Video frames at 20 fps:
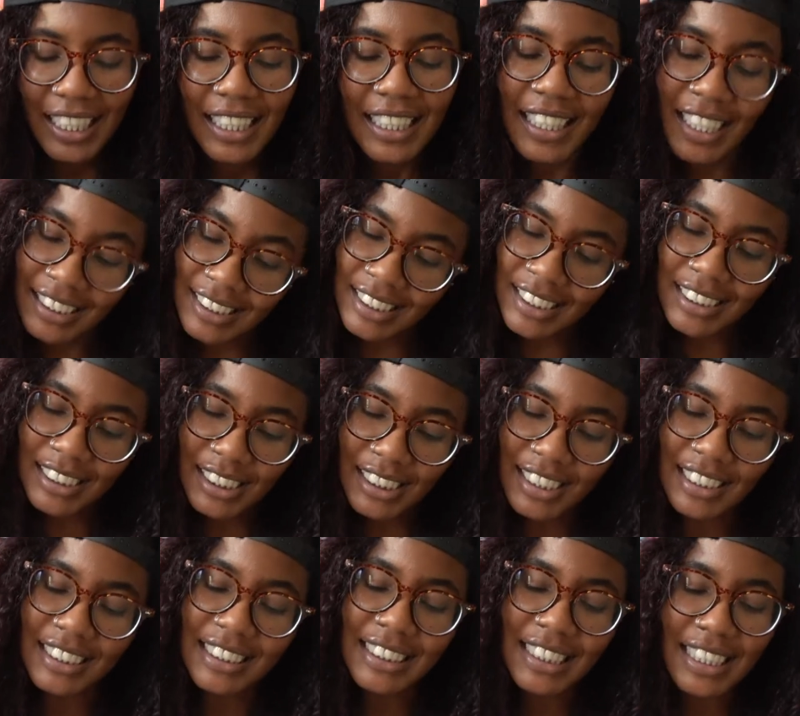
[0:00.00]
Guessing she
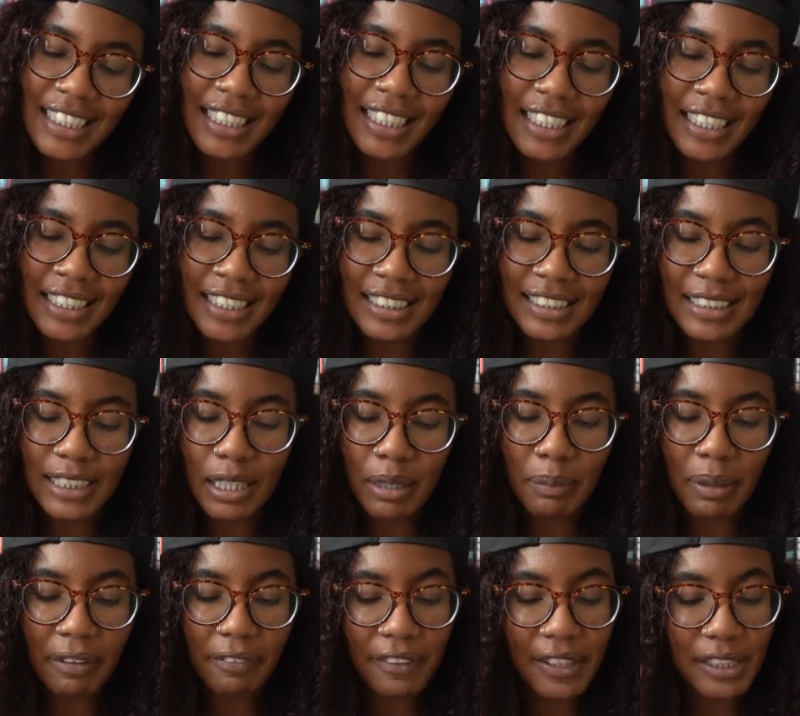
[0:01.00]
can see the idiocy on
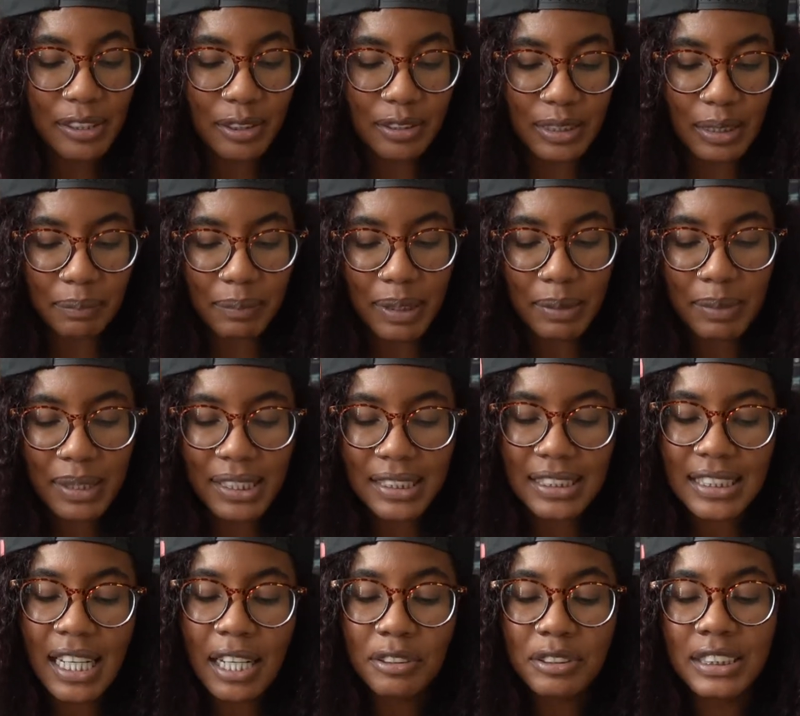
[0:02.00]
my face or something because
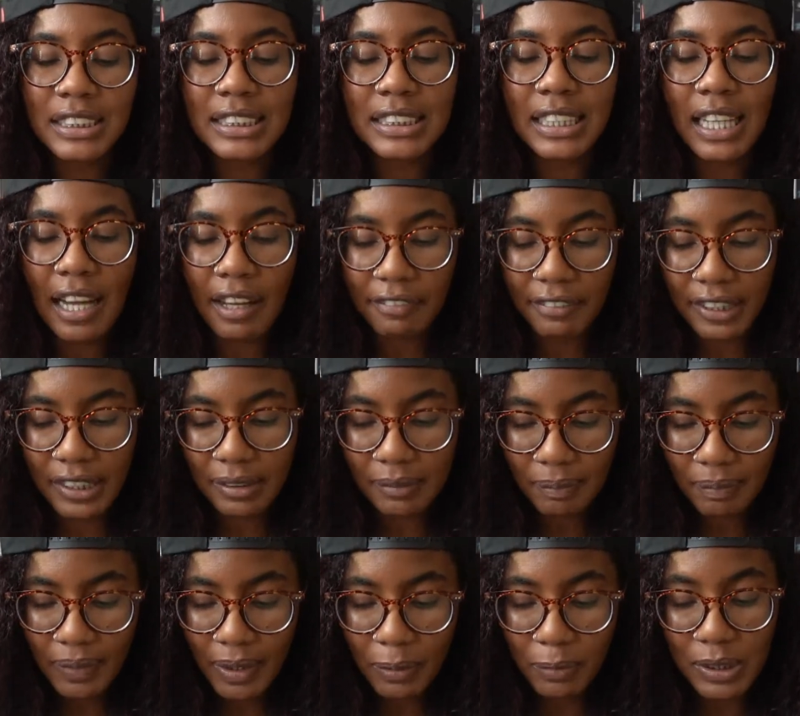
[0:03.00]
now she's laughing,
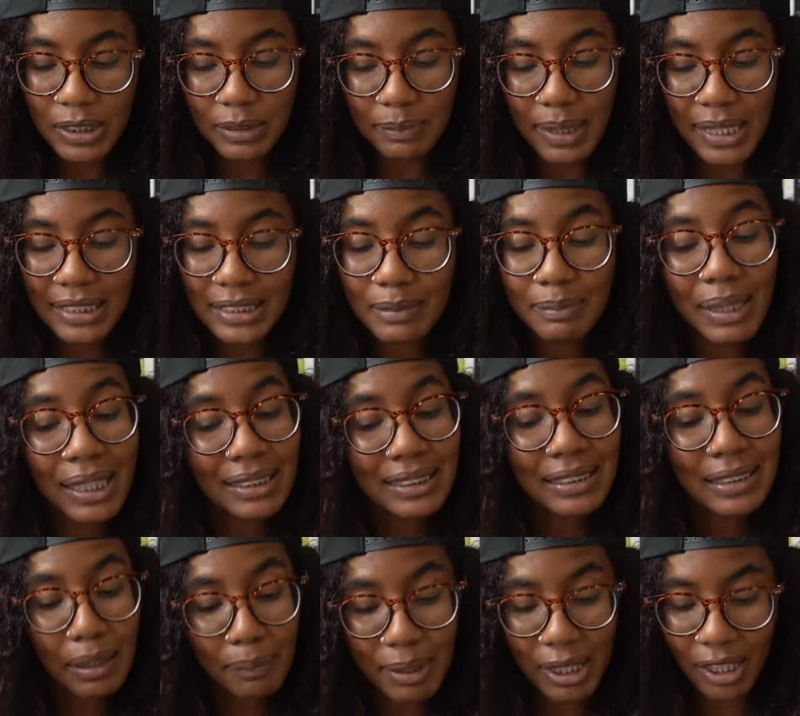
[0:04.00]
which makes my
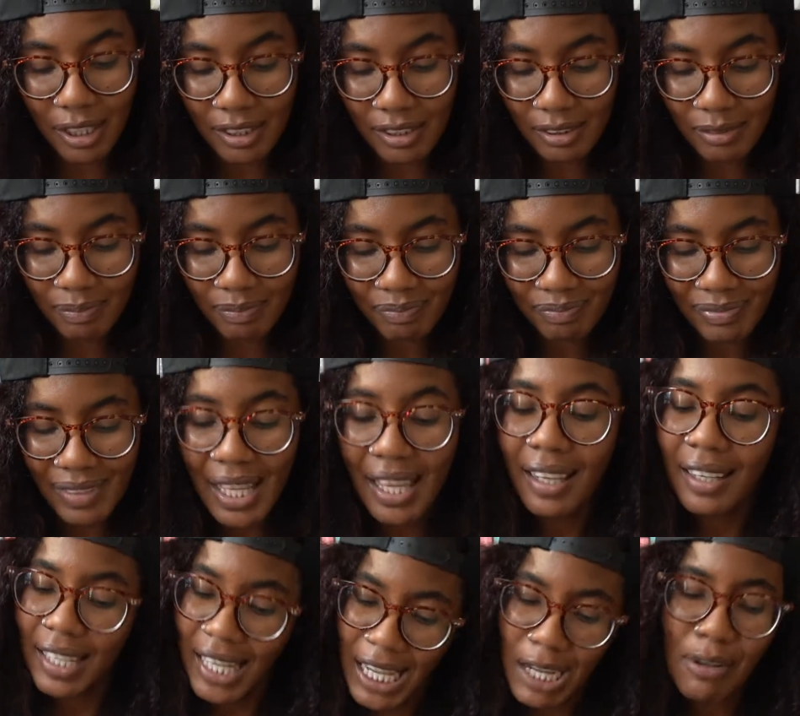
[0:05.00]
stomach hurt.
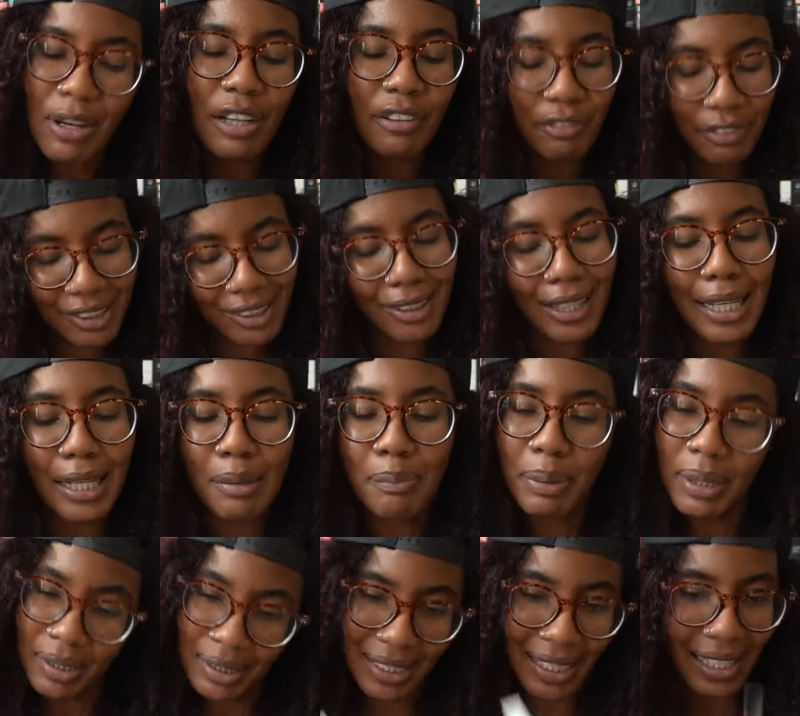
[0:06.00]
And now I feel like a
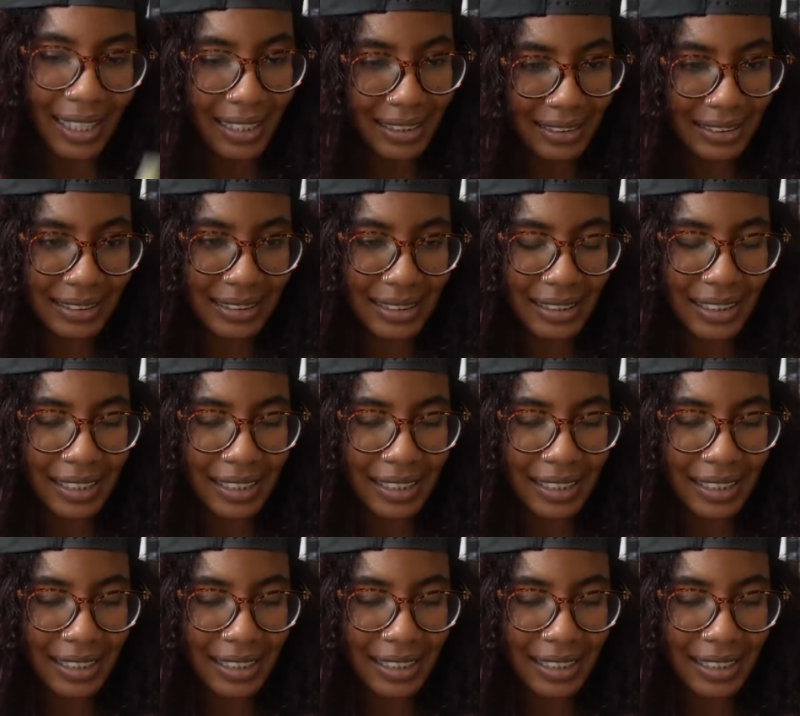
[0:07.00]
punk ass.